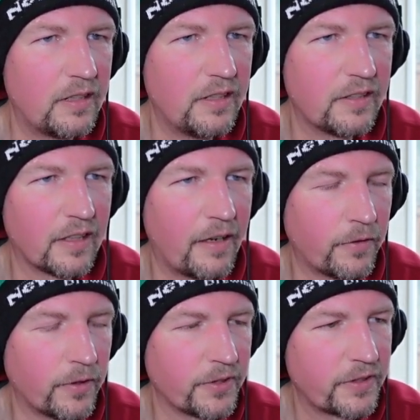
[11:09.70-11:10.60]

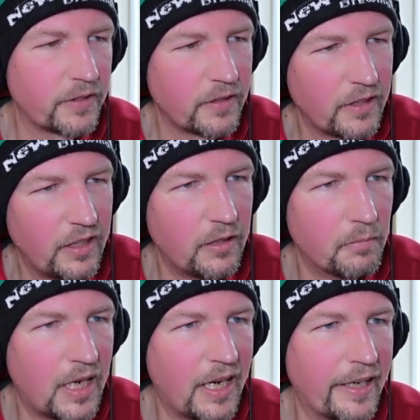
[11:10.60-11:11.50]
levels in
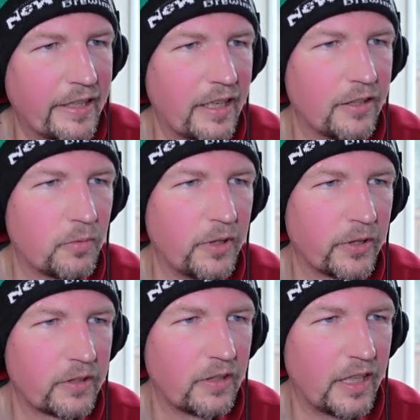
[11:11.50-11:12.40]
mind as we
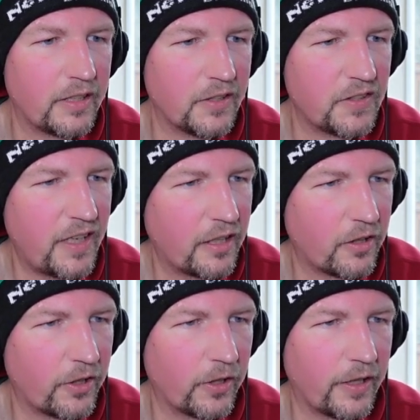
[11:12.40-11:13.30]
look at this second
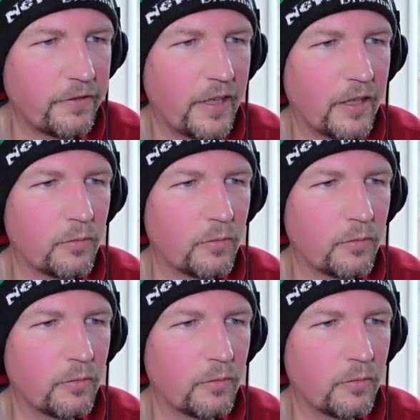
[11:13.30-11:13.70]
article I found,